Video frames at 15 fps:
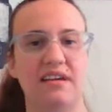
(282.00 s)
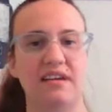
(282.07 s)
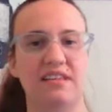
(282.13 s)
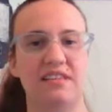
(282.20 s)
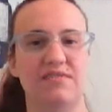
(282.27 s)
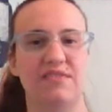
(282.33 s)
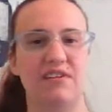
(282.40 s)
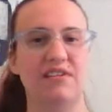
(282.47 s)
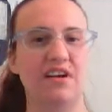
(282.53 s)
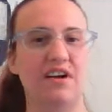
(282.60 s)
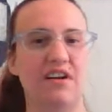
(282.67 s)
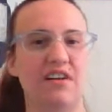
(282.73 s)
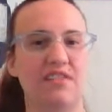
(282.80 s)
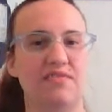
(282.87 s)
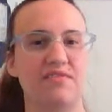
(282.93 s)
it's very
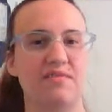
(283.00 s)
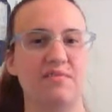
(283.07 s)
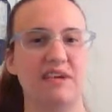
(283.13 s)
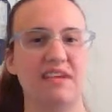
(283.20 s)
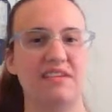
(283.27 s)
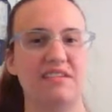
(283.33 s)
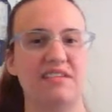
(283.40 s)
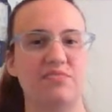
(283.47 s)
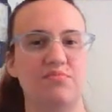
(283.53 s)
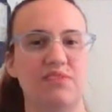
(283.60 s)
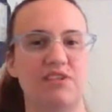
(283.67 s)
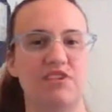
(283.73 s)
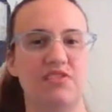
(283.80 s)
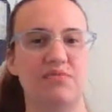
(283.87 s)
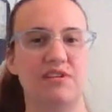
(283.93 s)
hard for me to
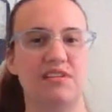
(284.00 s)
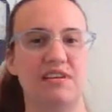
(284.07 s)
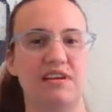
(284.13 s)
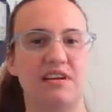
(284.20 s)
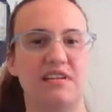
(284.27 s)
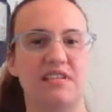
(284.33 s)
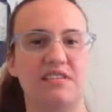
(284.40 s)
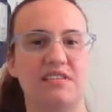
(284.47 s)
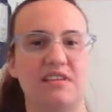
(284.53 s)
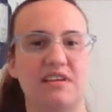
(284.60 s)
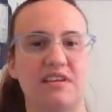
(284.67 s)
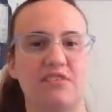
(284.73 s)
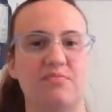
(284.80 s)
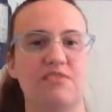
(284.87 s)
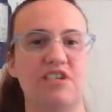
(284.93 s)
picture one that is
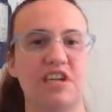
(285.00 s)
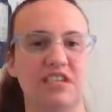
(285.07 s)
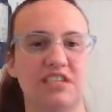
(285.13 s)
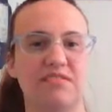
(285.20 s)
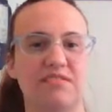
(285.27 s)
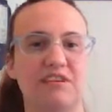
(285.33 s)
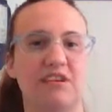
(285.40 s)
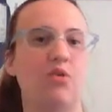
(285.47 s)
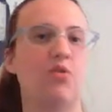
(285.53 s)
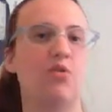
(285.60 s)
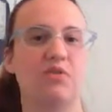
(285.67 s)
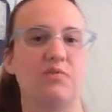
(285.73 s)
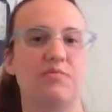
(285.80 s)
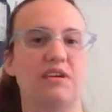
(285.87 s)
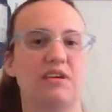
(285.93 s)
like objectively
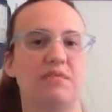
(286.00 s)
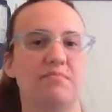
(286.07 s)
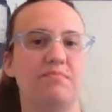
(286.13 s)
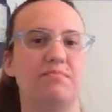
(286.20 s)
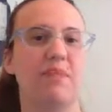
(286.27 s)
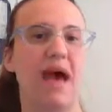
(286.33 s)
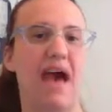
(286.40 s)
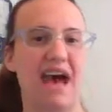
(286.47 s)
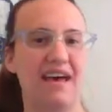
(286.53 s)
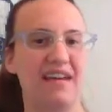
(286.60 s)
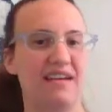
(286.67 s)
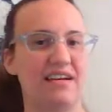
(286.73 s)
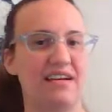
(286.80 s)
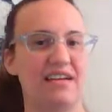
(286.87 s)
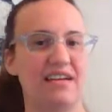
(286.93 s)
horribly
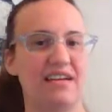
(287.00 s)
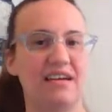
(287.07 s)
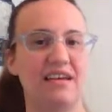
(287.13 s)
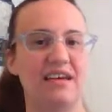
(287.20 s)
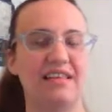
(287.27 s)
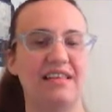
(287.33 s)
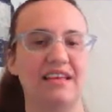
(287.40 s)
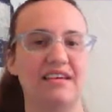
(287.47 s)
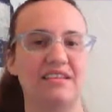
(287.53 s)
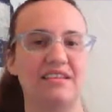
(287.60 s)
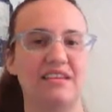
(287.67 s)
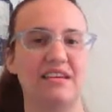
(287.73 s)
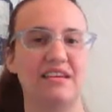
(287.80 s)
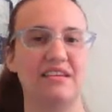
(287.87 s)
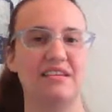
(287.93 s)
bad
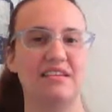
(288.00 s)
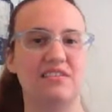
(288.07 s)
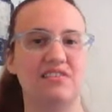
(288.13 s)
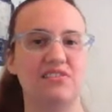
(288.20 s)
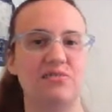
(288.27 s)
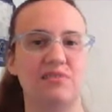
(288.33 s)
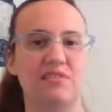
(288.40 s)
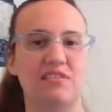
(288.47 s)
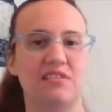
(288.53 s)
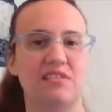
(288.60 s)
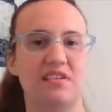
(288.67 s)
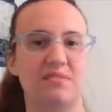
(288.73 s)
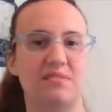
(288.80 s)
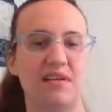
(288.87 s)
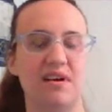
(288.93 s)
unless it deals with
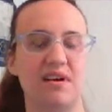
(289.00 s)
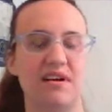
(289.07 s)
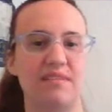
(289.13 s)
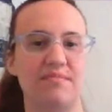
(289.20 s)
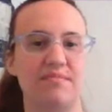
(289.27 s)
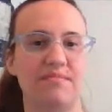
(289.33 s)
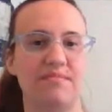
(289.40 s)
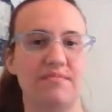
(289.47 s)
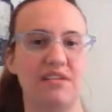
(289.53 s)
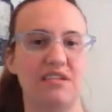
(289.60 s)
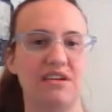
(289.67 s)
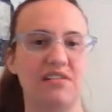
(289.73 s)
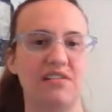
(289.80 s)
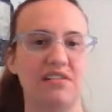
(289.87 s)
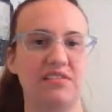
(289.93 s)
some
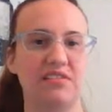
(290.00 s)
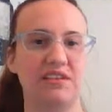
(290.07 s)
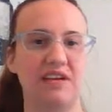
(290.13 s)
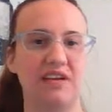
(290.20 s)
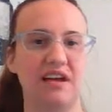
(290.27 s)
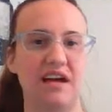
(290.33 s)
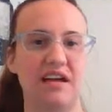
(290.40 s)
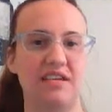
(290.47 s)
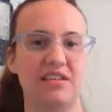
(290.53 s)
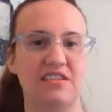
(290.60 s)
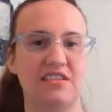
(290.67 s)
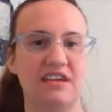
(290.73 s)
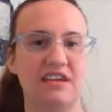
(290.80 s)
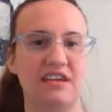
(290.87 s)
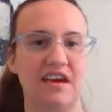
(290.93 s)
material that I
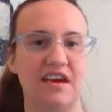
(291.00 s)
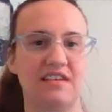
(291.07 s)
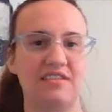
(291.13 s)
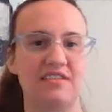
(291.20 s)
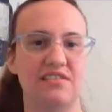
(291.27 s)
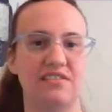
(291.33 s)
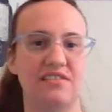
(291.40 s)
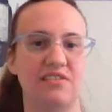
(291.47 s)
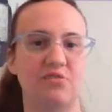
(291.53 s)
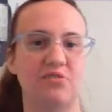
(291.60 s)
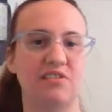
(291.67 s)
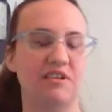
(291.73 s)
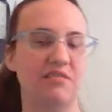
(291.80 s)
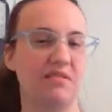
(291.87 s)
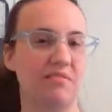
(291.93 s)
just think has no
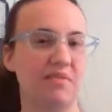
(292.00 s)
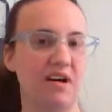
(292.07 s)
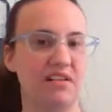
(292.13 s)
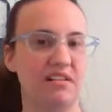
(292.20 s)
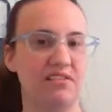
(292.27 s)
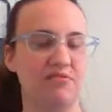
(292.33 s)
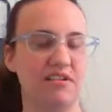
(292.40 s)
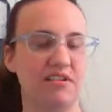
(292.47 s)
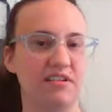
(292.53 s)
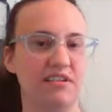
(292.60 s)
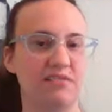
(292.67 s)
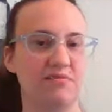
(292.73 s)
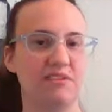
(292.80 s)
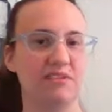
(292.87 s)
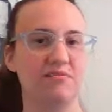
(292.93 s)
redeeming
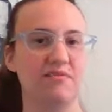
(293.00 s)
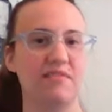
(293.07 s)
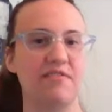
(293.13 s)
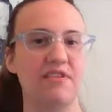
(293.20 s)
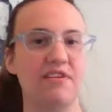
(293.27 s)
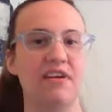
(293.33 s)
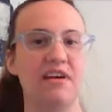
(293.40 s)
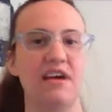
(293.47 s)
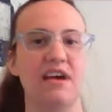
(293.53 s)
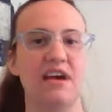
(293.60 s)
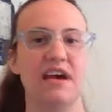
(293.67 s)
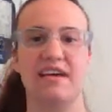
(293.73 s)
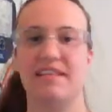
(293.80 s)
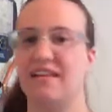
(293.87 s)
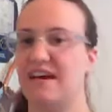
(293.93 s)
qualities whatsoever.
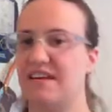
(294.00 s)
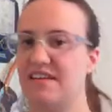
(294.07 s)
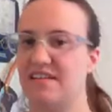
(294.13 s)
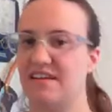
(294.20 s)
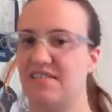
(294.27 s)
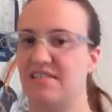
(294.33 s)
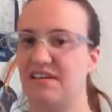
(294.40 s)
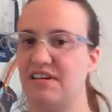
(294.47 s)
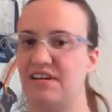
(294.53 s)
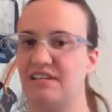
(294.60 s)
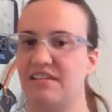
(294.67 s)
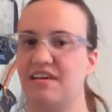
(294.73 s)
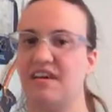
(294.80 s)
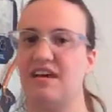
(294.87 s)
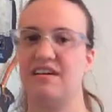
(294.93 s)
And that is definitely
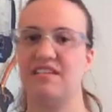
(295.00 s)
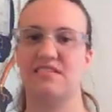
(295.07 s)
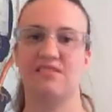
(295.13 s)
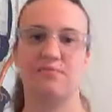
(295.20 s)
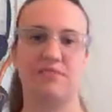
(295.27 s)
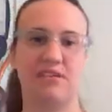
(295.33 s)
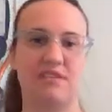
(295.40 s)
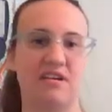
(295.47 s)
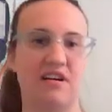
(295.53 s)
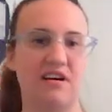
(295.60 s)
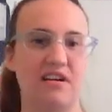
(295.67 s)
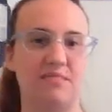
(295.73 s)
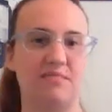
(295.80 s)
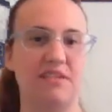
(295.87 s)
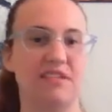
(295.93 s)
not the case with
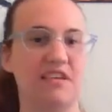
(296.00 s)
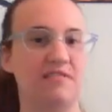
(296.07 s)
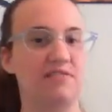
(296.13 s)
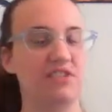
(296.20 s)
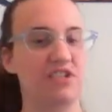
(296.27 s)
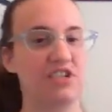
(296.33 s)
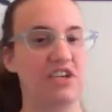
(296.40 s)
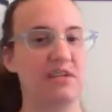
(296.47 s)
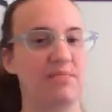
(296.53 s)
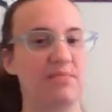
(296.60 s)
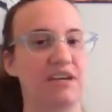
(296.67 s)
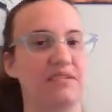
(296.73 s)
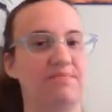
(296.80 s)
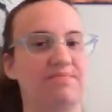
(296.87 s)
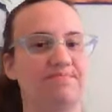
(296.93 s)
The Savior's
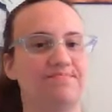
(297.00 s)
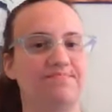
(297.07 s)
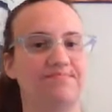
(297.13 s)
Champion.